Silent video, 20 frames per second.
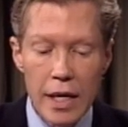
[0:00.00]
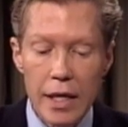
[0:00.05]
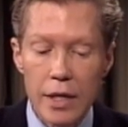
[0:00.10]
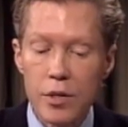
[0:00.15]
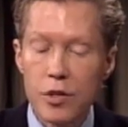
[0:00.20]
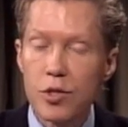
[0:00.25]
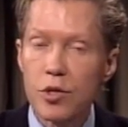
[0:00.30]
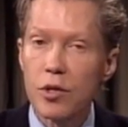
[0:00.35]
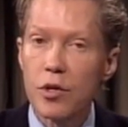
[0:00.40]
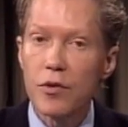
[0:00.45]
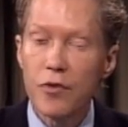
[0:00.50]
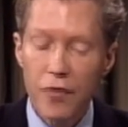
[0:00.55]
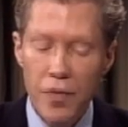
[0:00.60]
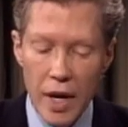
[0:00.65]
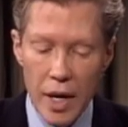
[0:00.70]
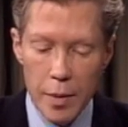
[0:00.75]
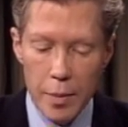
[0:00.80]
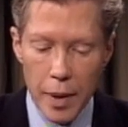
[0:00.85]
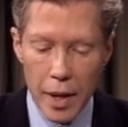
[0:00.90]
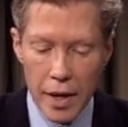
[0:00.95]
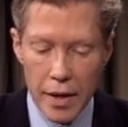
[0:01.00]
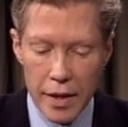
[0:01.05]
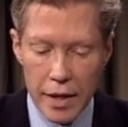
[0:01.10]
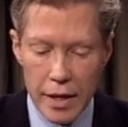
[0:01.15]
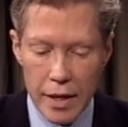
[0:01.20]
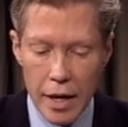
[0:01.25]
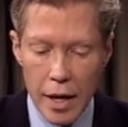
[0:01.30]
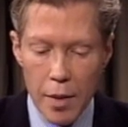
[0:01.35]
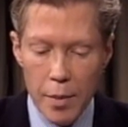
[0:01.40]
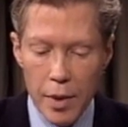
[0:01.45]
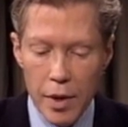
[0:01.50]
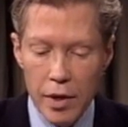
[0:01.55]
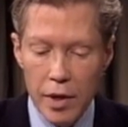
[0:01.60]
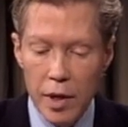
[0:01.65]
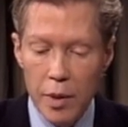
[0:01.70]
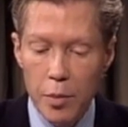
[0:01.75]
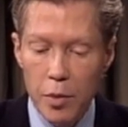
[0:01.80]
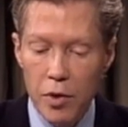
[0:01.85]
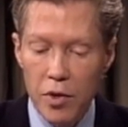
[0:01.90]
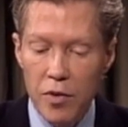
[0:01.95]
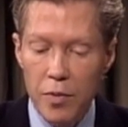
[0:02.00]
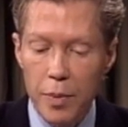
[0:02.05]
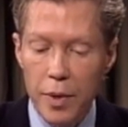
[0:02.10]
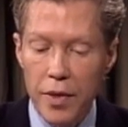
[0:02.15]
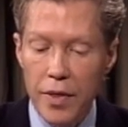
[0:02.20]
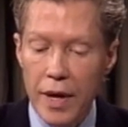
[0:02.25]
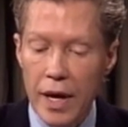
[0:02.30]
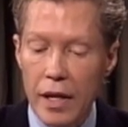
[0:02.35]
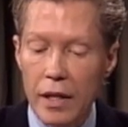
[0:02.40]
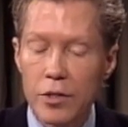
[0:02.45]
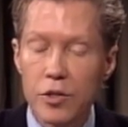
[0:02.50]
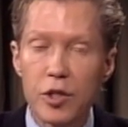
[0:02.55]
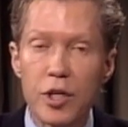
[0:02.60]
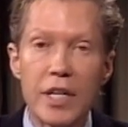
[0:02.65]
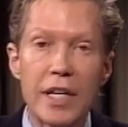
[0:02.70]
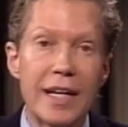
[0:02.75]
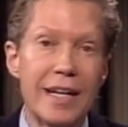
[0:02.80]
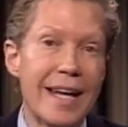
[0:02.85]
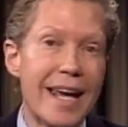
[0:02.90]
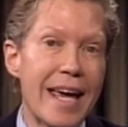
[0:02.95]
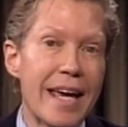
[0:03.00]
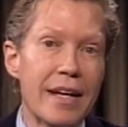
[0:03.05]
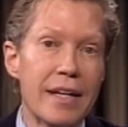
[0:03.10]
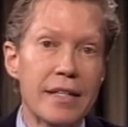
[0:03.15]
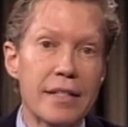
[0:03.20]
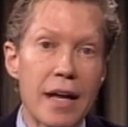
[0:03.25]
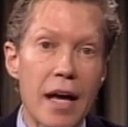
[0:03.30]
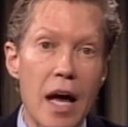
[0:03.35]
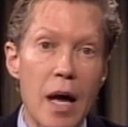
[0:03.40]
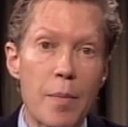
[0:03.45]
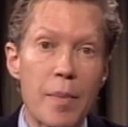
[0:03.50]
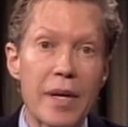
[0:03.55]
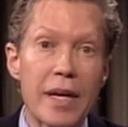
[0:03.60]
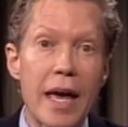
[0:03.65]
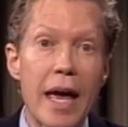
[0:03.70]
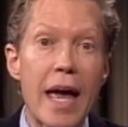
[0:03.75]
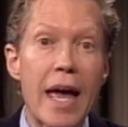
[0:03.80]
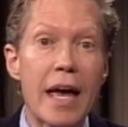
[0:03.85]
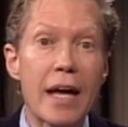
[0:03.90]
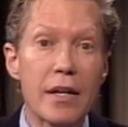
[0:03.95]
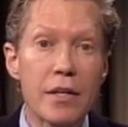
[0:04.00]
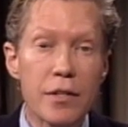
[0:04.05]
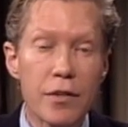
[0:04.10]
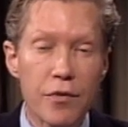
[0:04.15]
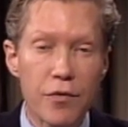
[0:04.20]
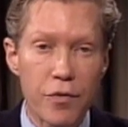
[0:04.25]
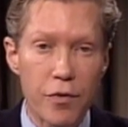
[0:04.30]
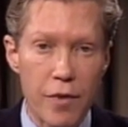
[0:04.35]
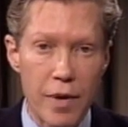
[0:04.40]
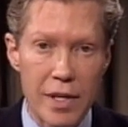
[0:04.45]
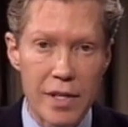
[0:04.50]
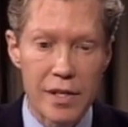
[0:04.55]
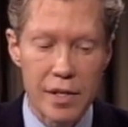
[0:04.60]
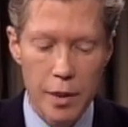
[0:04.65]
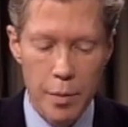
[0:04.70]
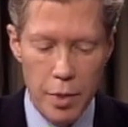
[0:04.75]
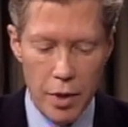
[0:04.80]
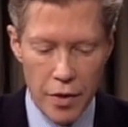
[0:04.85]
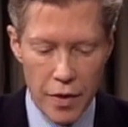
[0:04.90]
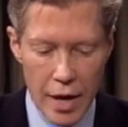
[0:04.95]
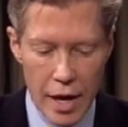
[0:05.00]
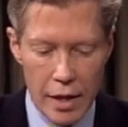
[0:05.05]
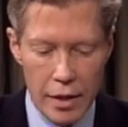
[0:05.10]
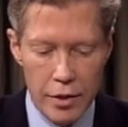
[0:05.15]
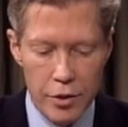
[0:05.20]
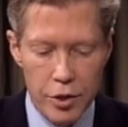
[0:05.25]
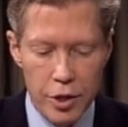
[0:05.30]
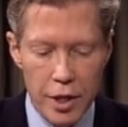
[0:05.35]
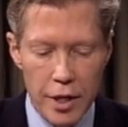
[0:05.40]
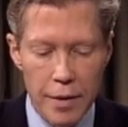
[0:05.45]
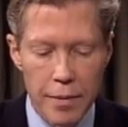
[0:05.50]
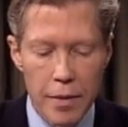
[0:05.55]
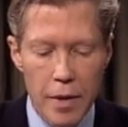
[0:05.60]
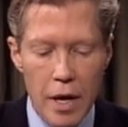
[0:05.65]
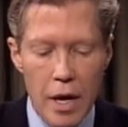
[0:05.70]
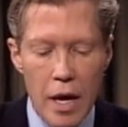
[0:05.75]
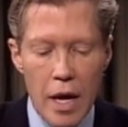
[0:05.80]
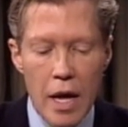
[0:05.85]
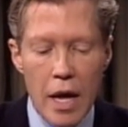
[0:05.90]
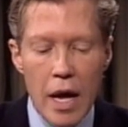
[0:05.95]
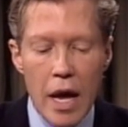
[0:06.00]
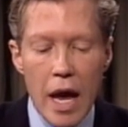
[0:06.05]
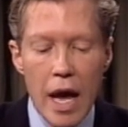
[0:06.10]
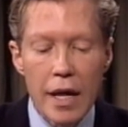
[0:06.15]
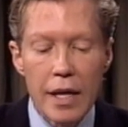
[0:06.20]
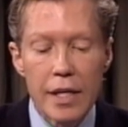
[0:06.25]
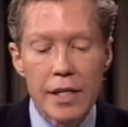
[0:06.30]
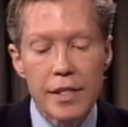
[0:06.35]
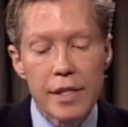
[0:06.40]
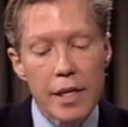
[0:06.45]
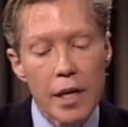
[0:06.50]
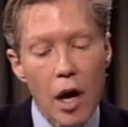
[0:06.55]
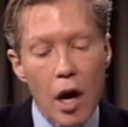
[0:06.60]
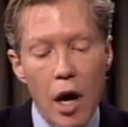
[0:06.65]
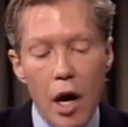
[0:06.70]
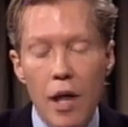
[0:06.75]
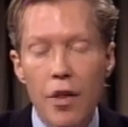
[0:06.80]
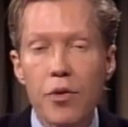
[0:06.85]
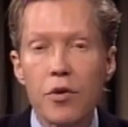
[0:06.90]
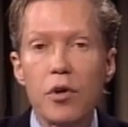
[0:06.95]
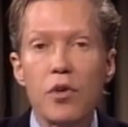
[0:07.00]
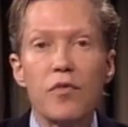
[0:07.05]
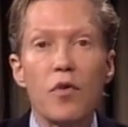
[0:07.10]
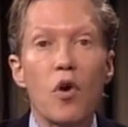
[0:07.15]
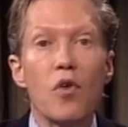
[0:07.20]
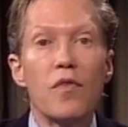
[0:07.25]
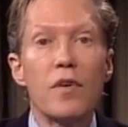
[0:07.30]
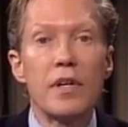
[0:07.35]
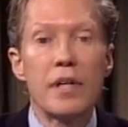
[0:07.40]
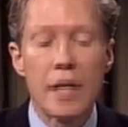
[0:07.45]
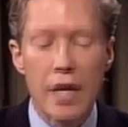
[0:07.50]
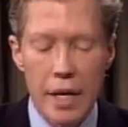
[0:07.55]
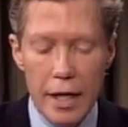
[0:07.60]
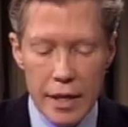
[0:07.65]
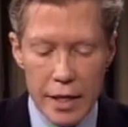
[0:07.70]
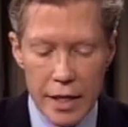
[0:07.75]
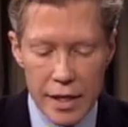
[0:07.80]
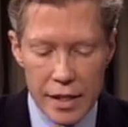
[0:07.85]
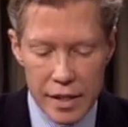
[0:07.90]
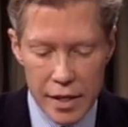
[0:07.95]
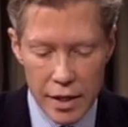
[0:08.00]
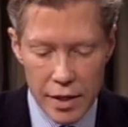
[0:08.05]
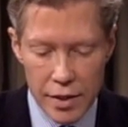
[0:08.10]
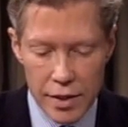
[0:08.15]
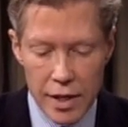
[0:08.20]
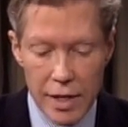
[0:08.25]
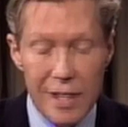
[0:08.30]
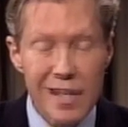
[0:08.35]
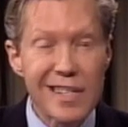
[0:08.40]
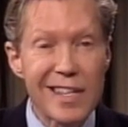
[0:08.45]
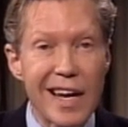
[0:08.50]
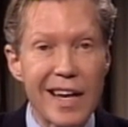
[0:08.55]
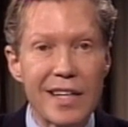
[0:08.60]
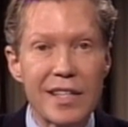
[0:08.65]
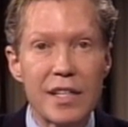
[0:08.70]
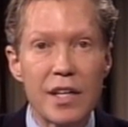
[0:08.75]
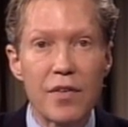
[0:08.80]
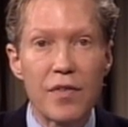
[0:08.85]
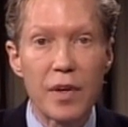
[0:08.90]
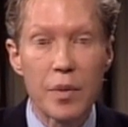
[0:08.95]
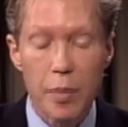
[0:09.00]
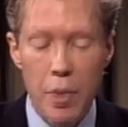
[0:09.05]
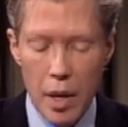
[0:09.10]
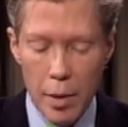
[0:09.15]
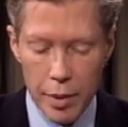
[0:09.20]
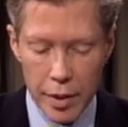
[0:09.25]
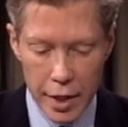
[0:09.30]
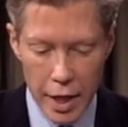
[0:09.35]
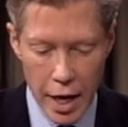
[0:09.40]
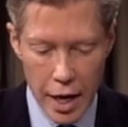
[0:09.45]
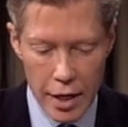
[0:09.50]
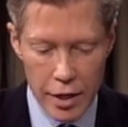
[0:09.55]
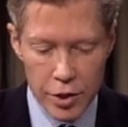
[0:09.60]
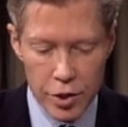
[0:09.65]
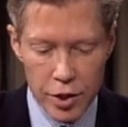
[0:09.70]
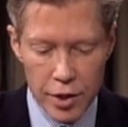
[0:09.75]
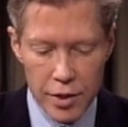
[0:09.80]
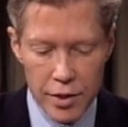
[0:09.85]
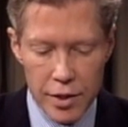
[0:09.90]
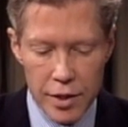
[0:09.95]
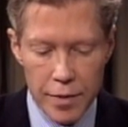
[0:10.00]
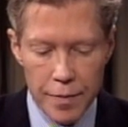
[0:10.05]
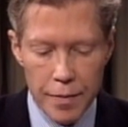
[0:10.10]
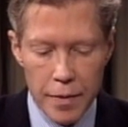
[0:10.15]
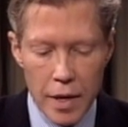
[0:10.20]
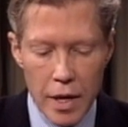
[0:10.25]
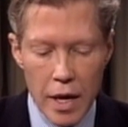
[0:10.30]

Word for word: He is certified by the American Board of Pathology in anatomic and forensic pathology, and he's the author of over 96 scientific publications,